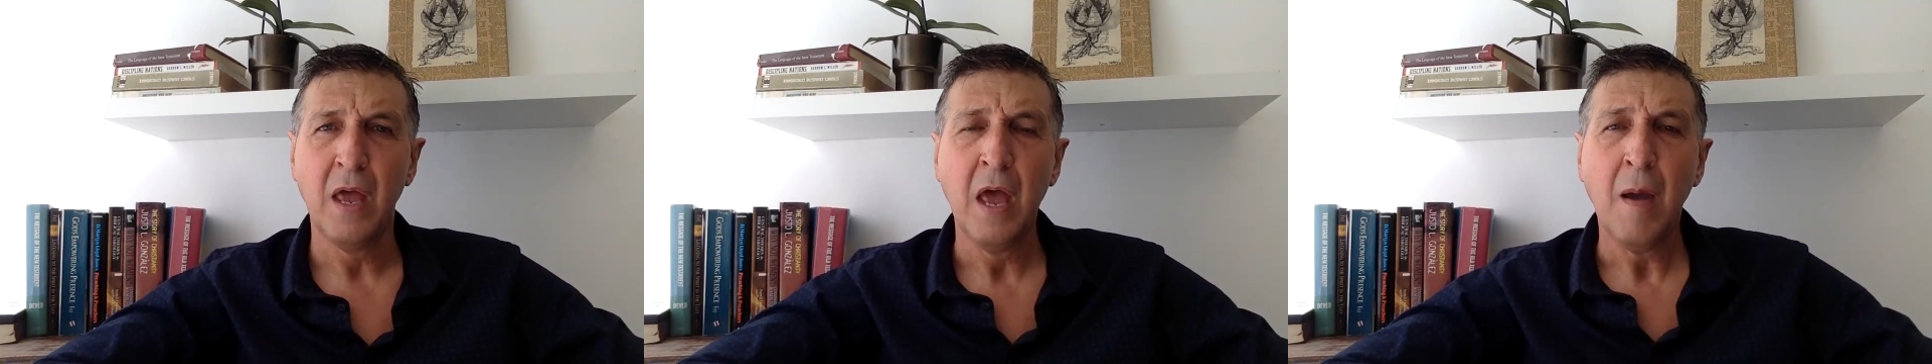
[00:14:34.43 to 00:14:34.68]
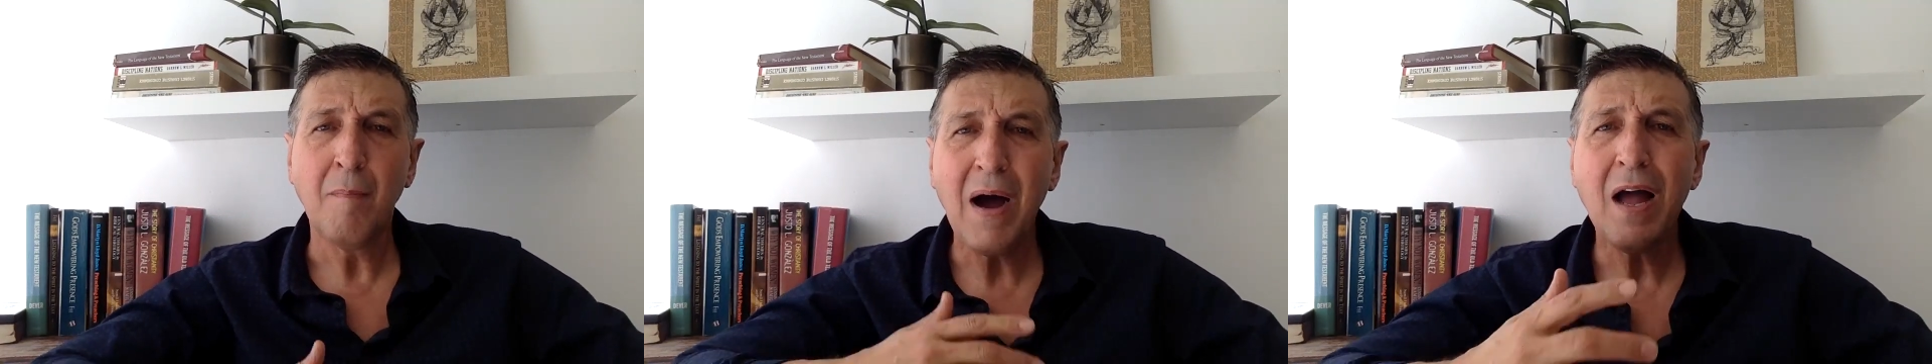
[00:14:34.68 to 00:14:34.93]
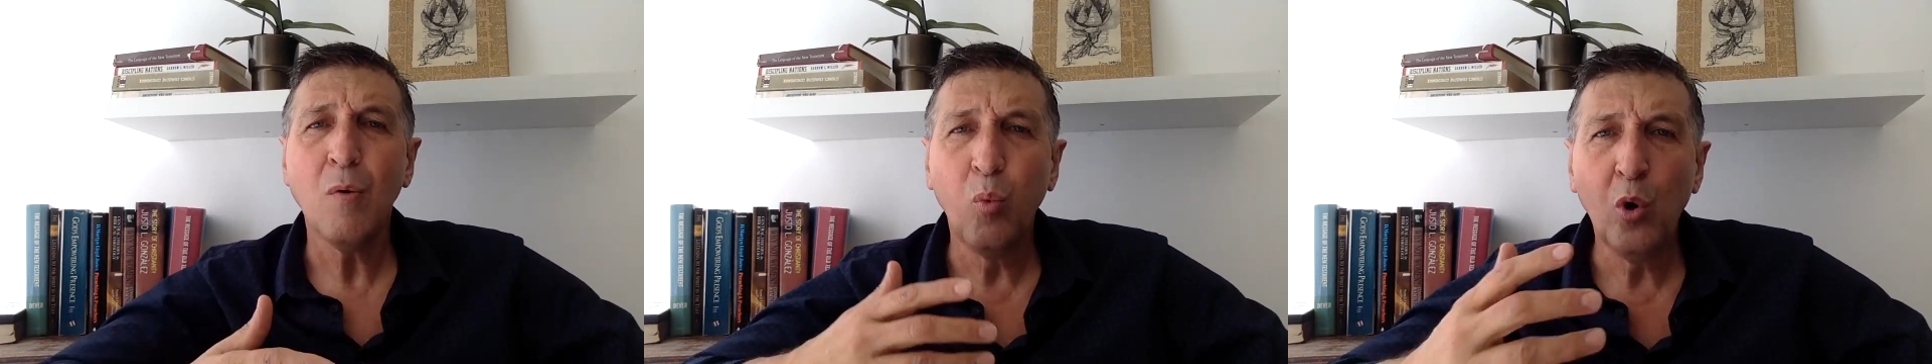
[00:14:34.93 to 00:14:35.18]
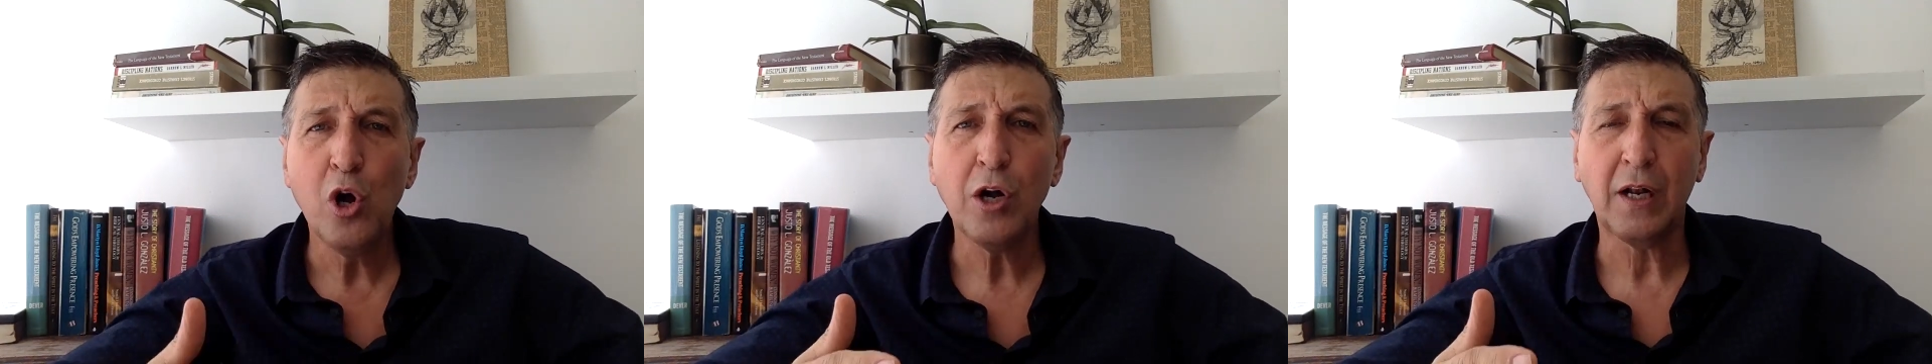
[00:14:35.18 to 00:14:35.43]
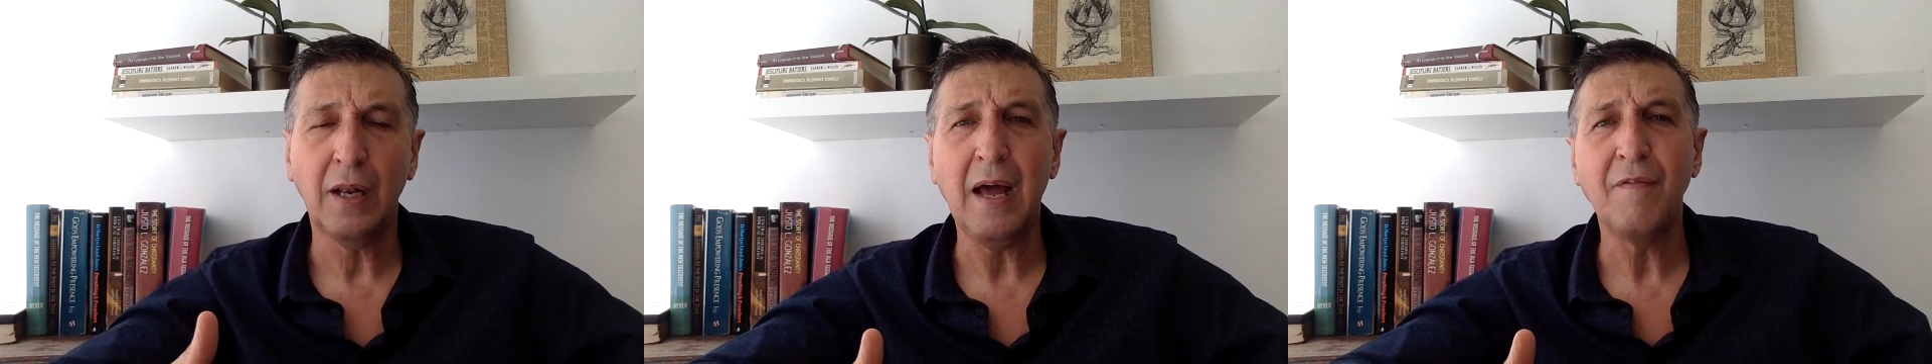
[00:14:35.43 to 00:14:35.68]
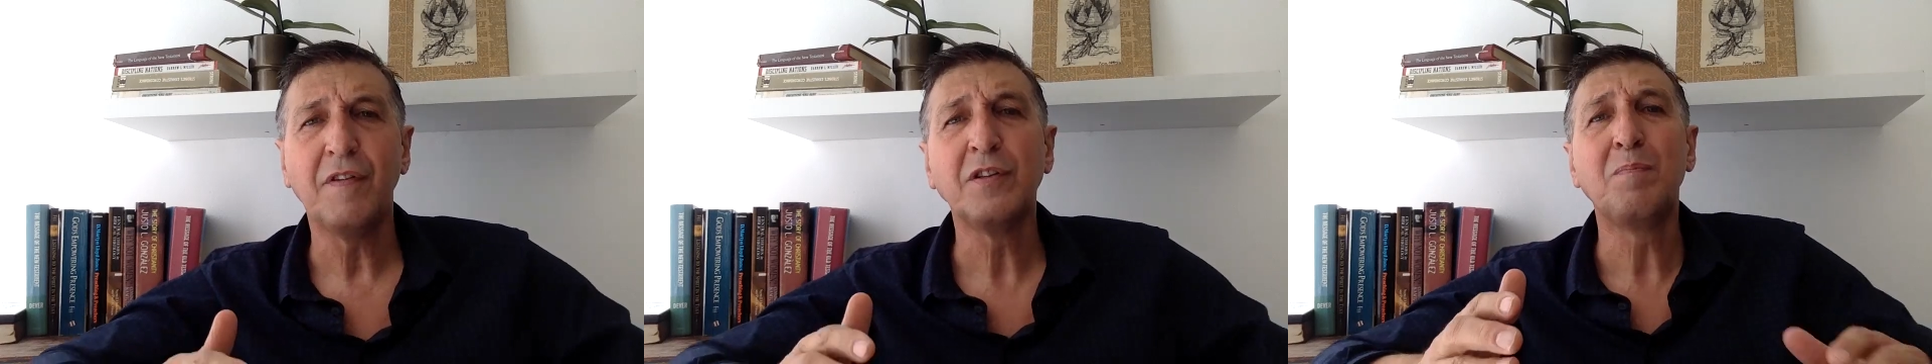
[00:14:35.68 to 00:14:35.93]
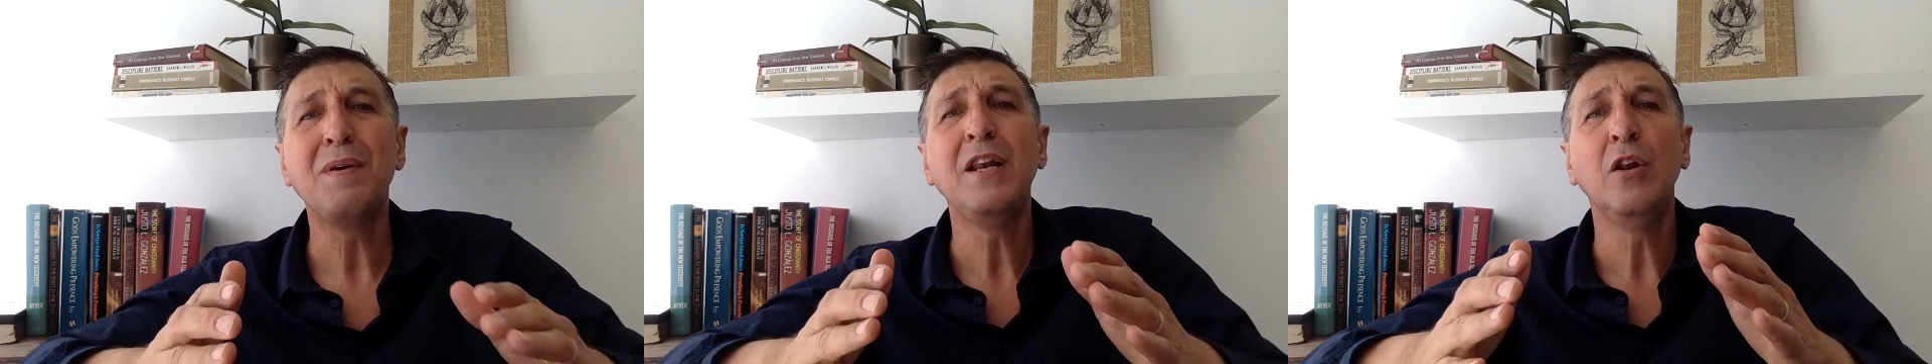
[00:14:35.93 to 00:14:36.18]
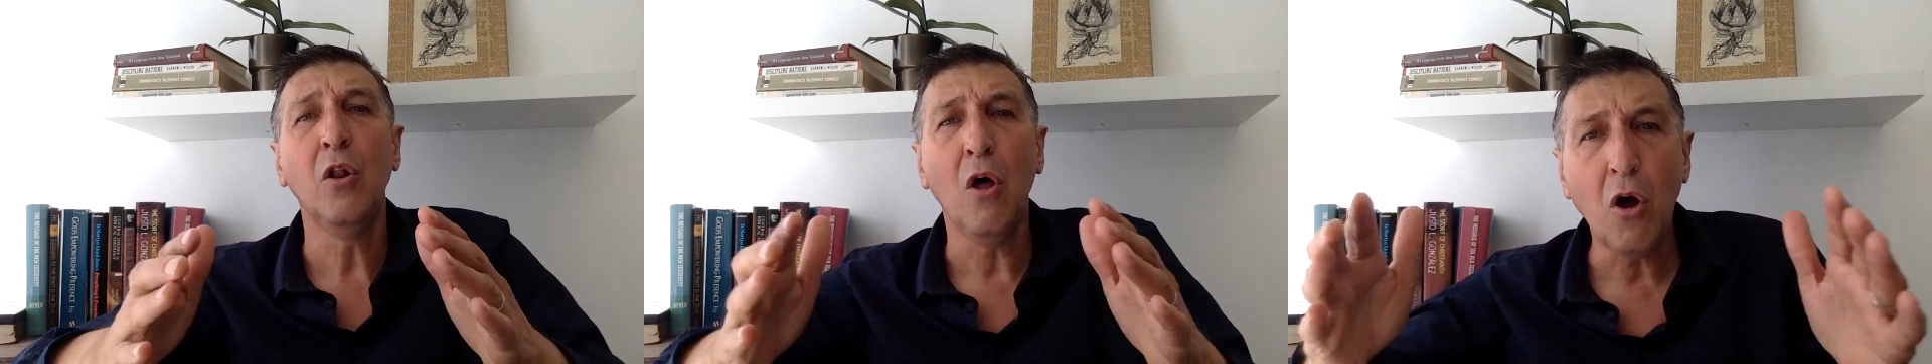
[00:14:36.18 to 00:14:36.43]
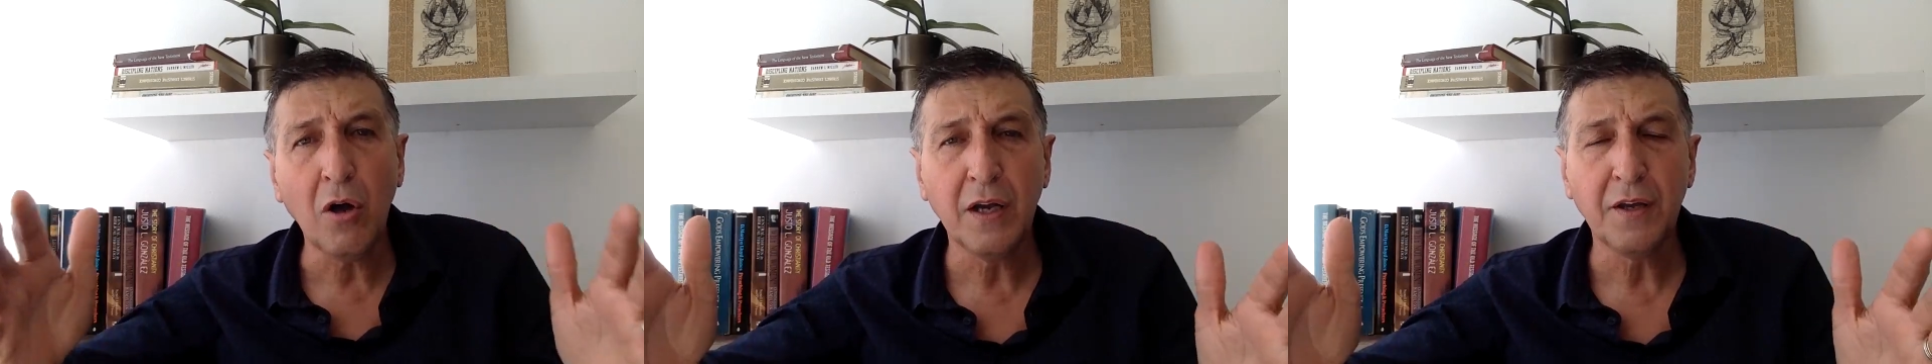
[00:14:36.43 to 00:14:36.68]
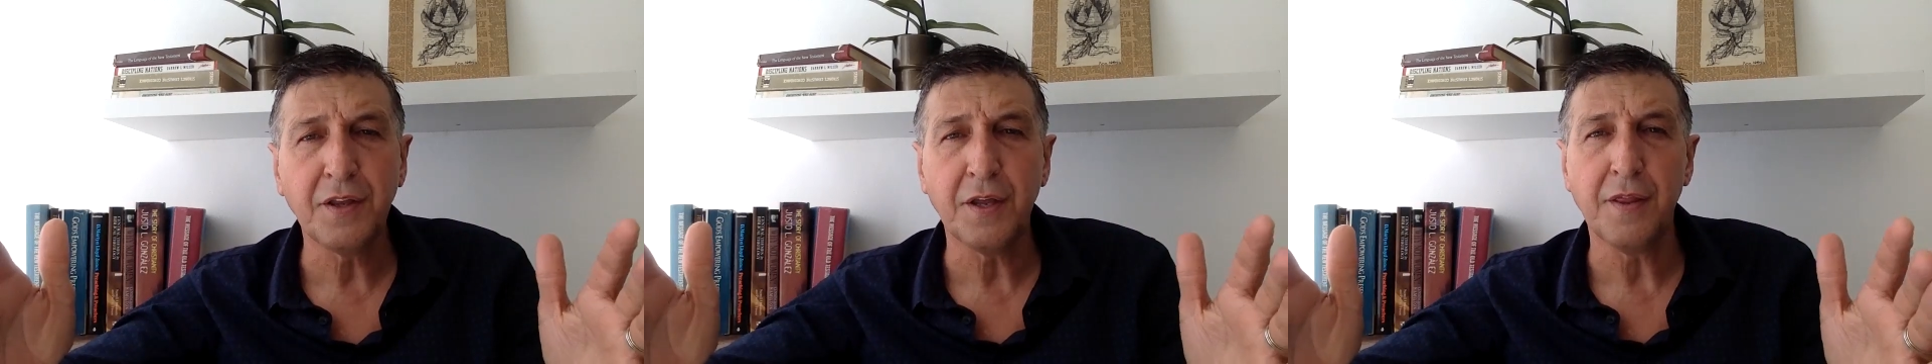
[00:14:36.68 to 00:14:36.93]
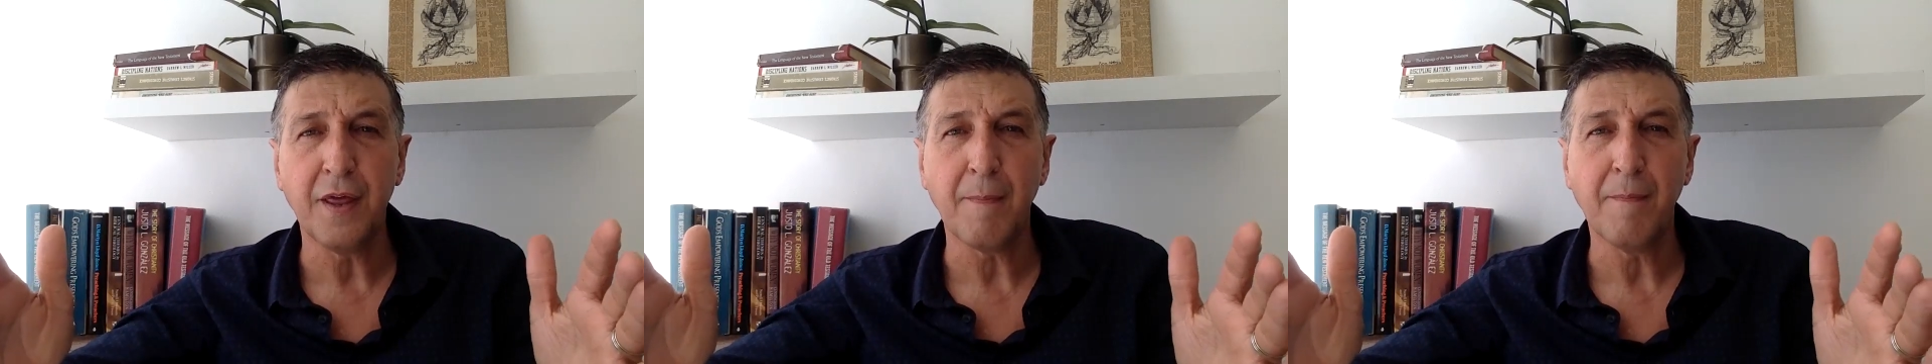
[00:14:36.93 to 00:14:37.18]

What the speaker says: My work life has been longer than them.